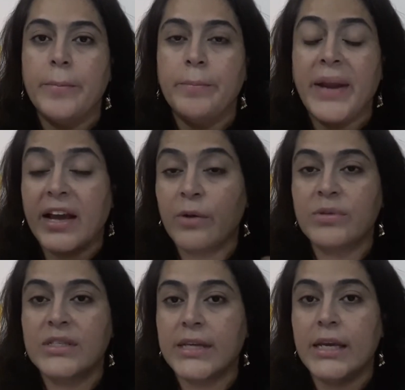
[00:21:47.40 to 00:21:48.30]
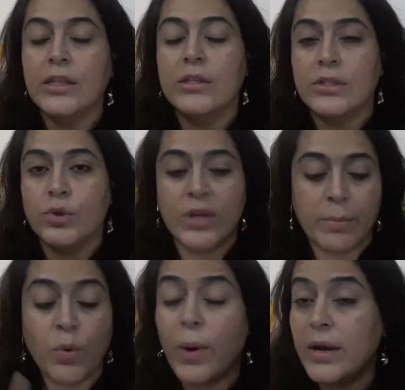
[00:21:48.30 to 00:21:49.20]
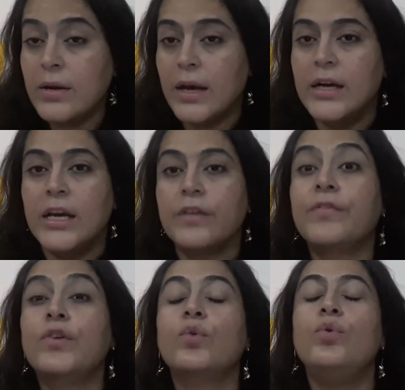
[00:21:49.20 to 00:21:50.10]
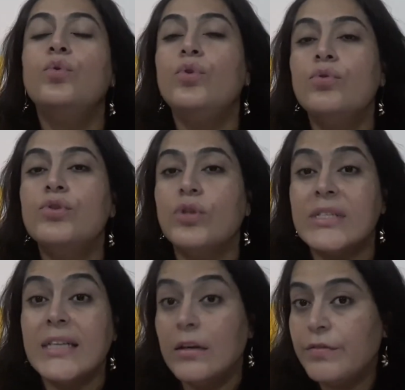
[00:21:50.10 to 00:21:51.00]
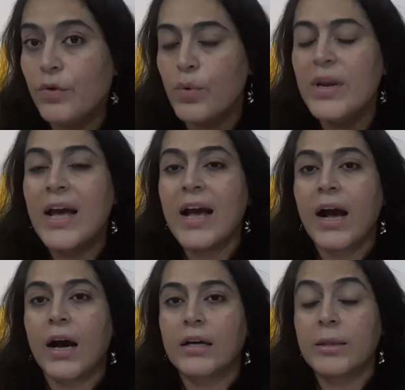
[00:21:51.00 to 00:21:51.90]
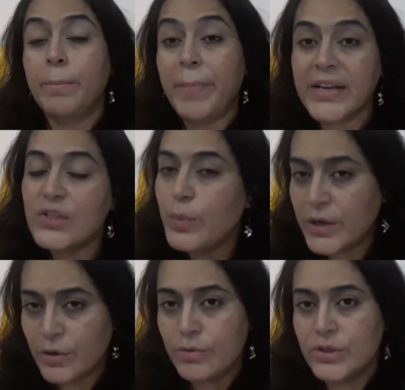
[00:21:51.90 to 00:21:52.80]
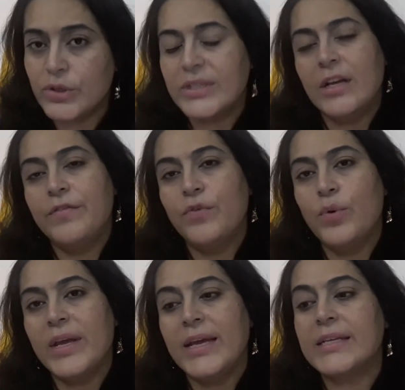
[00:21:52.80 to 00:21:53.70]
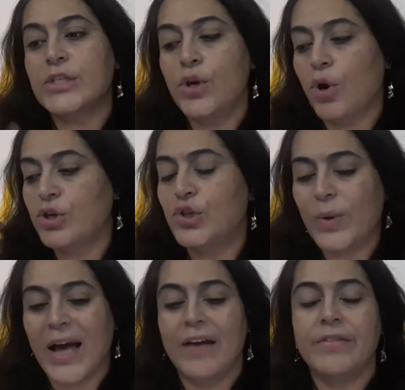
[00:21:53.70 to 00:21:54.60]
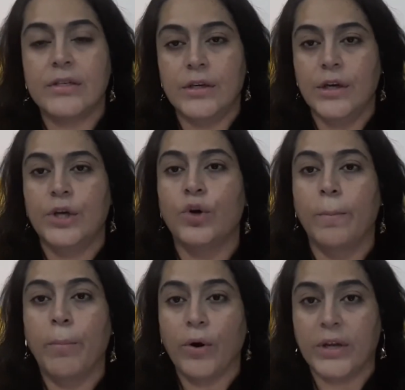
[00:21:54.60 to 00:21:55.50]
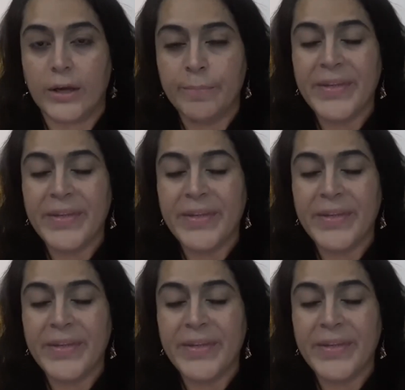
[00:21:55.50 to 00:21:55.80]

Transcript: like I was saying, so number one, if you do use your cell phone, the best way to use your cell phone is not to have it near your body.